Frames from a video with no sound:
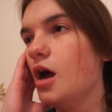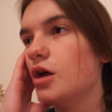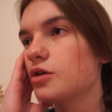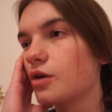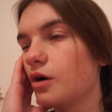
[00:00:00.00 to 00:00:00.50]

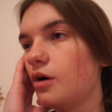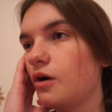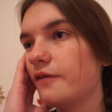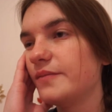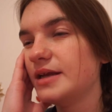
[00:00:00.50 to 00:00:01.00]
So
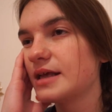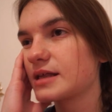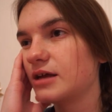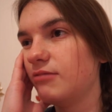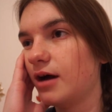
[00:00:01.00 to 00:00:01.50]
I've been
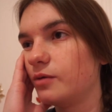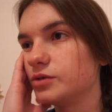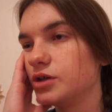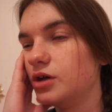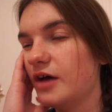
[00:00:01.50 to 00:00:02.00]
asking around,
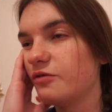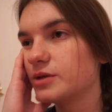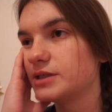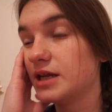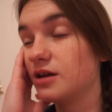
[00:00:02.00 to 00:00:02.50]
everyone
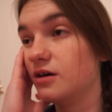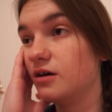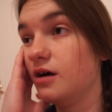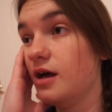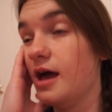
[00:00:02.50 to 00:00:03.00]
said no,
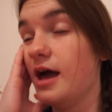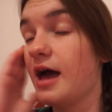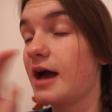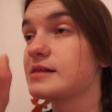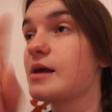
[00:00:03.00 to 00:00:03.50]

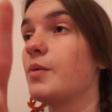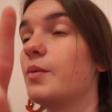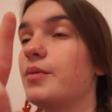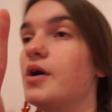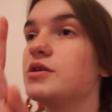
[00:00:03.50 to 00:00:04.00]
except one
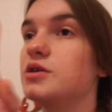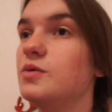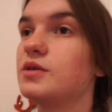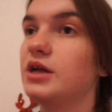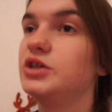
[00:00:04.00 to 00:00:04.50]
person who
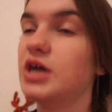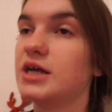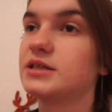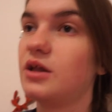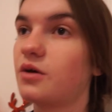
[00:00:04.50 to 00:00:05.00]
said yes,
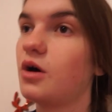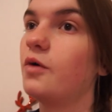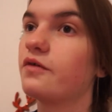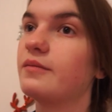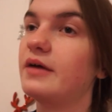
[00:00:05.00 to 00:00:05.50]
they'll go
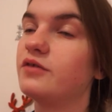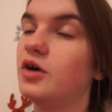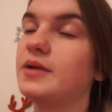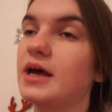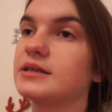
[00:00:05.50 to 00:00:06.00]
with me if
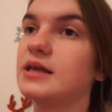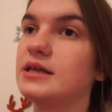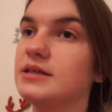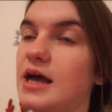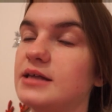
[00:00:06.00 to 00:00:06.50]
nobody else
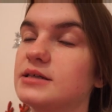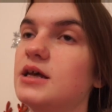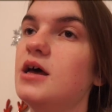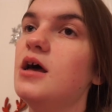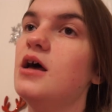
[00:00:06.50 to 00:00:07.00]
says yes.
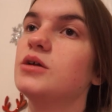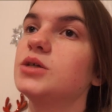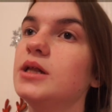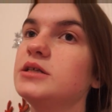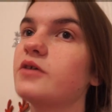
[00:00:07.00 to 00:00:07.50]
So at
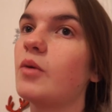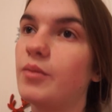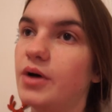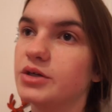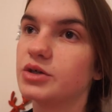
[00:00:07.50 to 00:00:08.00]
least I've got one
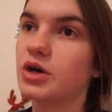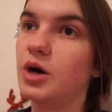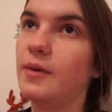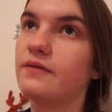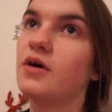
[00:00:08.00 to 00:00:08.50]
person to go
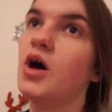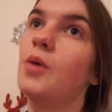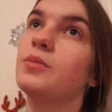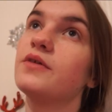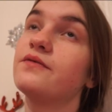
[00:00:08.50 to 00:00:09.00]
with.
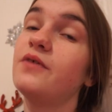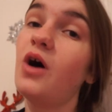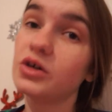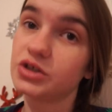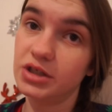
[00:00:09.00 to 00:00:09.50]
But
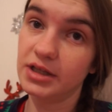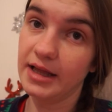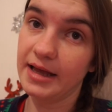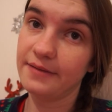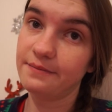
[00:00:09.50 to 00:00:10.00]

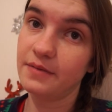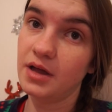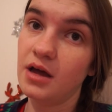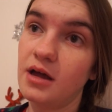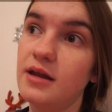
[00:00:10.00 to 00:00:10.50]
unfortunately,
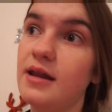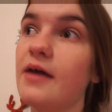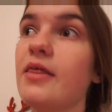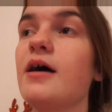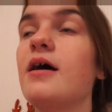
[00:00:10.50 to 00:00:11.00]
now
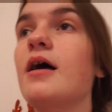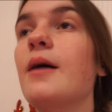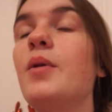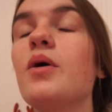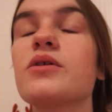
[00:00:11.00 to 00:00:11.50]
that I
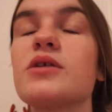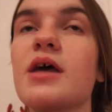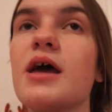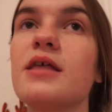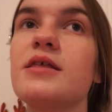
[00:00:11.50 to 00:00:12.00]
booked
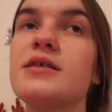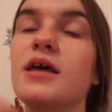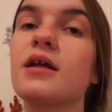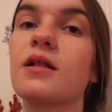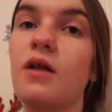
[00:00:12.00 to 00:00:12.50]
the 10
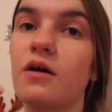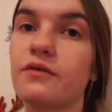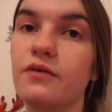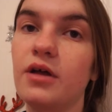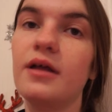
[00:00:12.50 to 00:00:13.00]
o'clock,
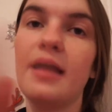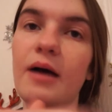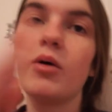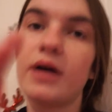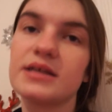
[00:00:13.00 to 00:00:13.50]
I
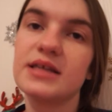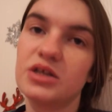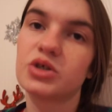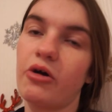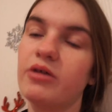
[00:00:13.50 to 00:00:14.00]
will get to the other
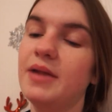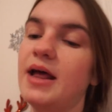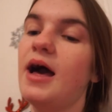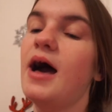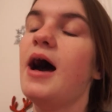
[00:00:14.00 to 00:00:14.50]
story in a minute.
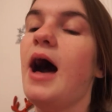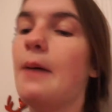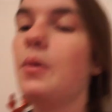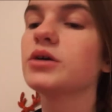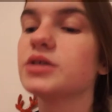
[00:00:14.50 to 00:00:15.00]
I
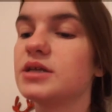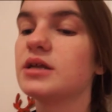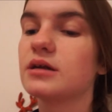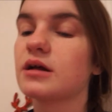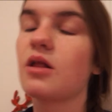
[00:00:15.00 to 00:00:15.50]
booked the 10
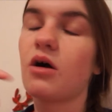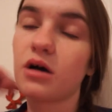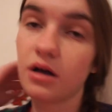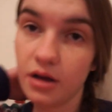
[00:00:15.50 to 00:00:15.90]
o'clock